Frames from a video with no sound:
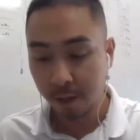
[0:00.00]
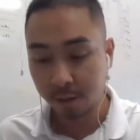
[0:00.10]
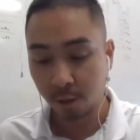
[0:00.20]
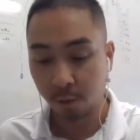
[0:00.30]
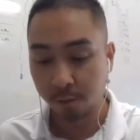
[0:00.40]

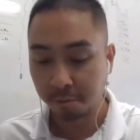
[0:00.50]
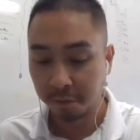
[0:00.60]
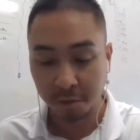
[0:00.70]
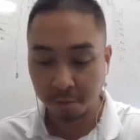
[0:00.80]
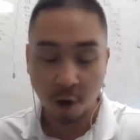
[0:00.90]
So
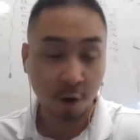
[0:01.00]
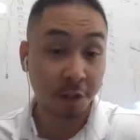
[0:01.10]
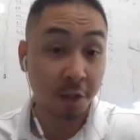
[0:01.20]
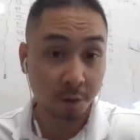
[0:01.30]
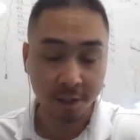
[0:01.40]

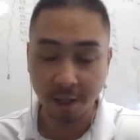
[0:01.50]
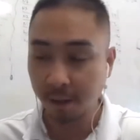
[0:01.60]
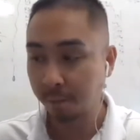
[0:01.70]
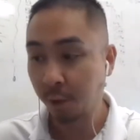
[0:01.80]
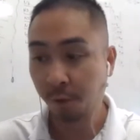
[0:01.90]
hardly notice
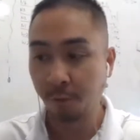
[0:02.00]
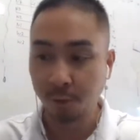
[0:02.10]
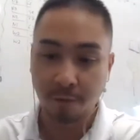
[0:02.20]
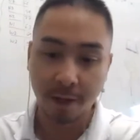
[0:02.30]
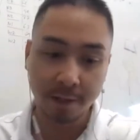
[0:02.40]
it. Beautiful
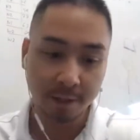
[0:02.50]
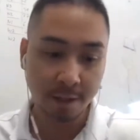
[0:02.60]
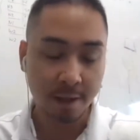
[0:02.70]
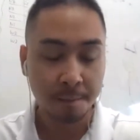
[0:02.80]
device.